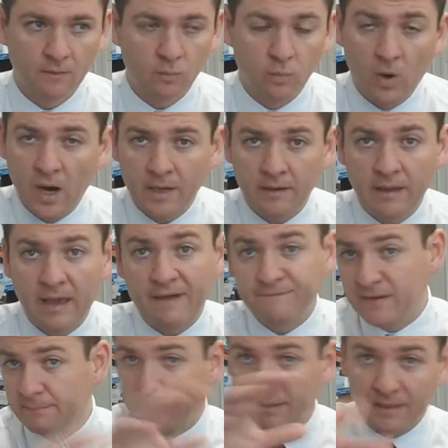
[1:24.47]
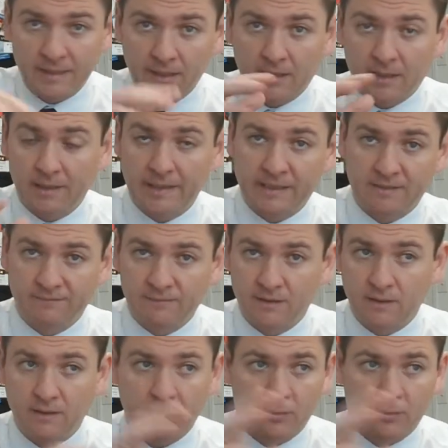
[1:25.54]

one, everybody collectively